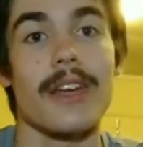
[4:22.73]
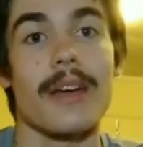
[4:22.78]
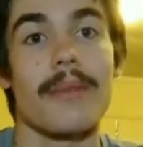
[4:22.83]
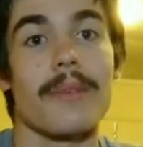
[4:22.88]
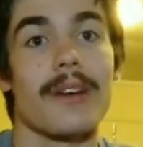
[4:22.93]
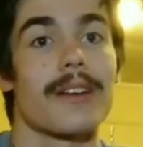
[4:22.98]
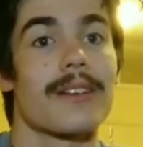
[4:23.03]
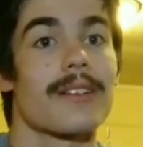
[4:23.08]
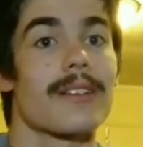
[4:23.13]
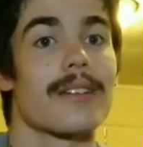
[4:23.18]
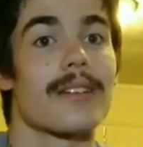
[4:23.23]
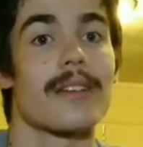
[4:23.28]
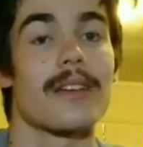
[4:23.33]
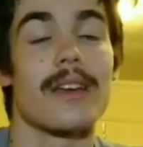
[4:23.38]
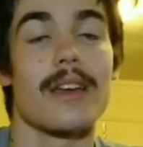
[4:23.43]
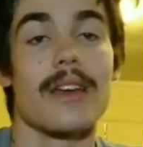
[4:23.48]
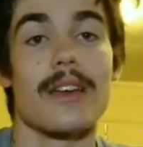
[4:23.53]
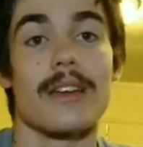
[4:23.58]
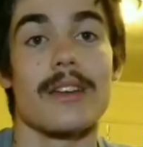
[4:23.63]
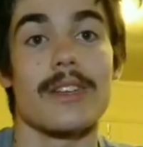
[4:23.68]
I'm not going to
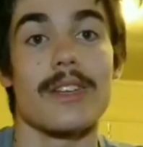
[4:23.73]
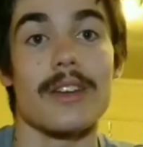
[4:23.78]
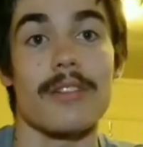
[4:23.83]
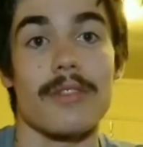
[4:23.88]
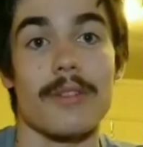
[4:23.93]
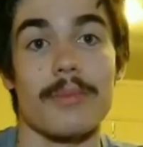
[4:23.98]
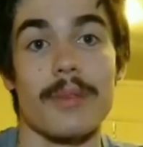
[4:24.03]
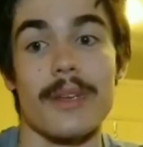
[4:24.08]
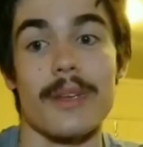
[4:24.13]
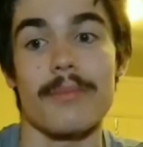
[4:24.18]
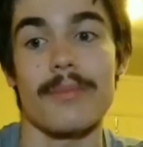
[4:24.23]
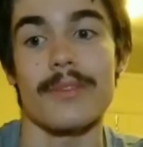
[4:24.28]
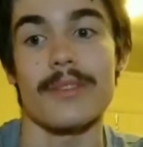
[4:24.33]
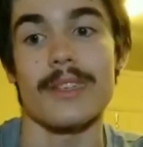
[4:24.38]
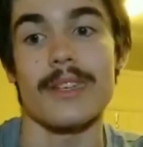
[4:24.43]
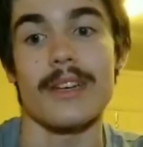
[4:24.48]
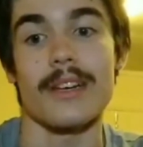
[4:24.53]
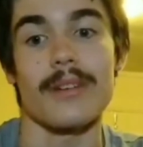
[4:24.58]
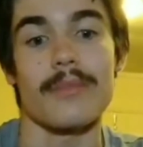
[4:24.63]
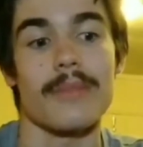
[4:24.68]
deal with people
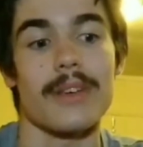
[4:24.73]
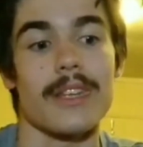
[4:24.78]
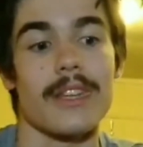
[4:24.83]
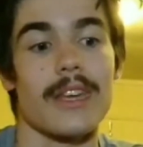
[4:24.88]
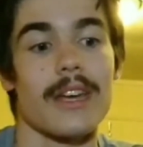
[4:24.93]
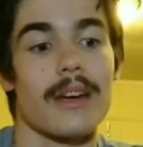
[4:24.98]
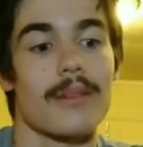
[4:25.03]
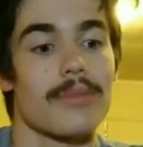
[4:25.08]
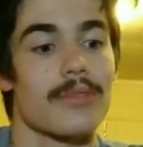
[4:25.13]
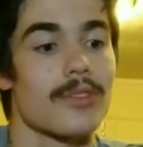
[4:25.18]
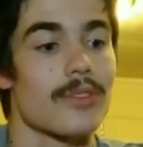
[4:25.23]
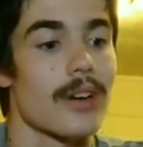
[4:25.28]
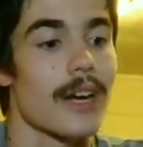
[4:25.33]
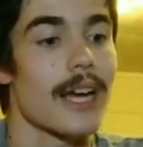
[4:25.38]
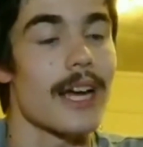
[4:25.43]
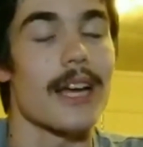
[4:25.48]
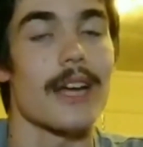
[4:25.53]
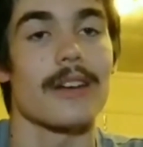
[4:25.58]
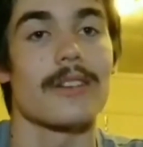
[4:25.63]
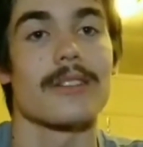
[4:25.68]
telling me that I'm
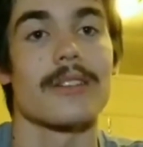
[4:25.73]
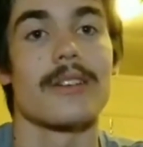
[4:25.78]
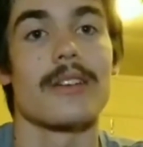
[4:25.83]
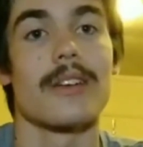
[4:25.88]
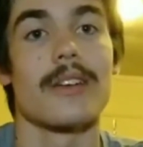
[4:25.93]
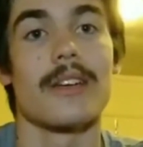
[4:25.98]
trash,